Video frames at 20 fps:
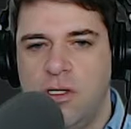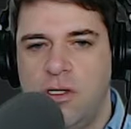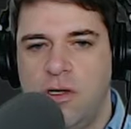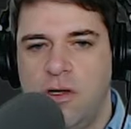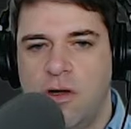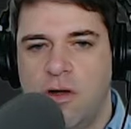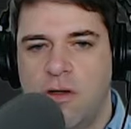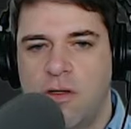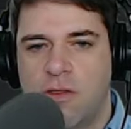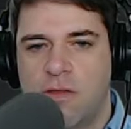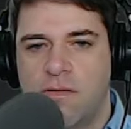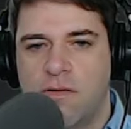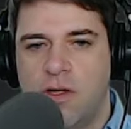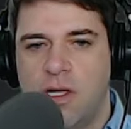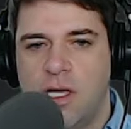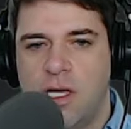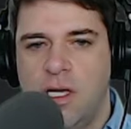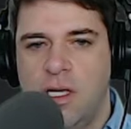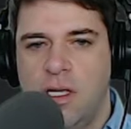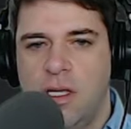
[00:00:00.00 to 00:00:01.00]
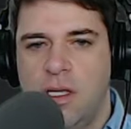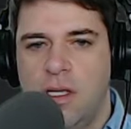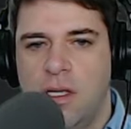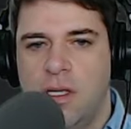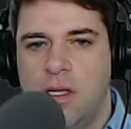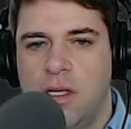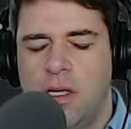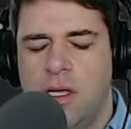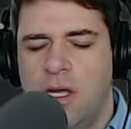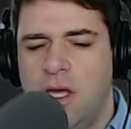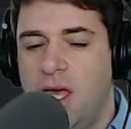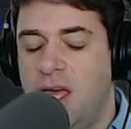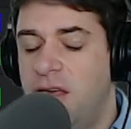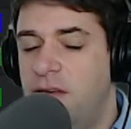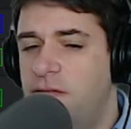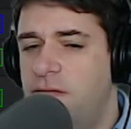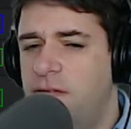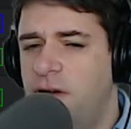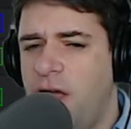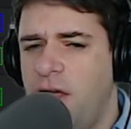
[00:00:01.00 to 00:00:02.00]
DDR3, a
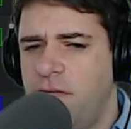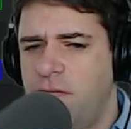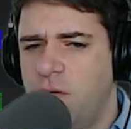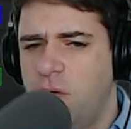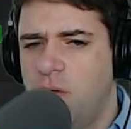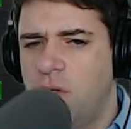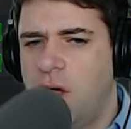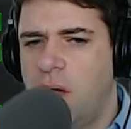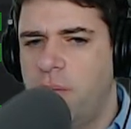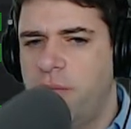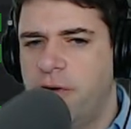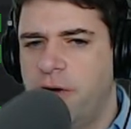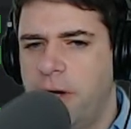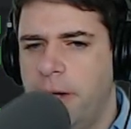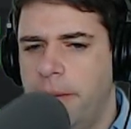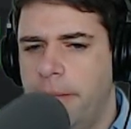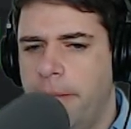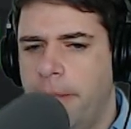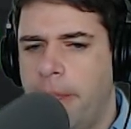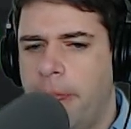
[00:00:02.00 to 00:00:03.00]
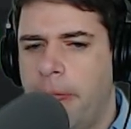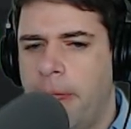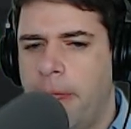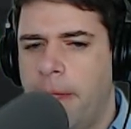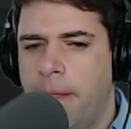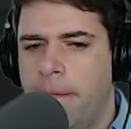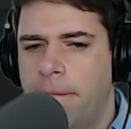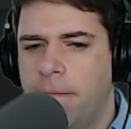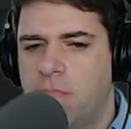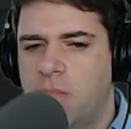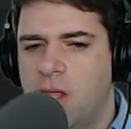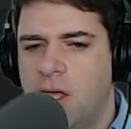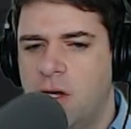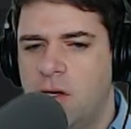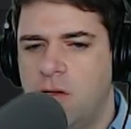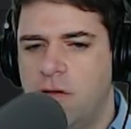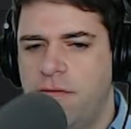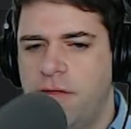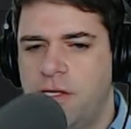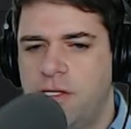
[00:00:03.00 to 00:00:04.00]
FIFO library. I don't
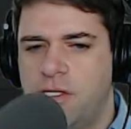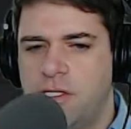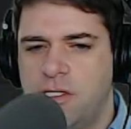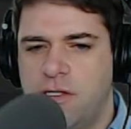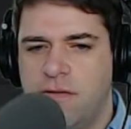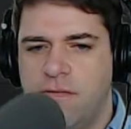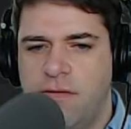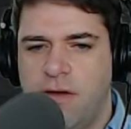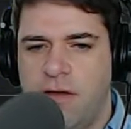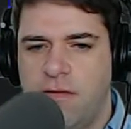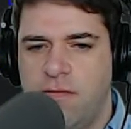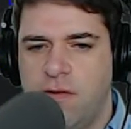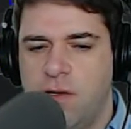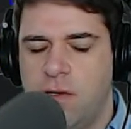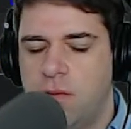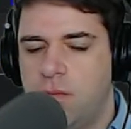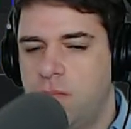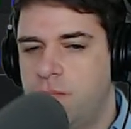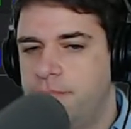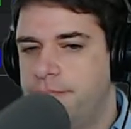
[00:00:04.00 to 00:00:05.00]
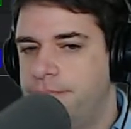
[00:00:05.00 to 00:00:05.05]
know if that's just a FIFO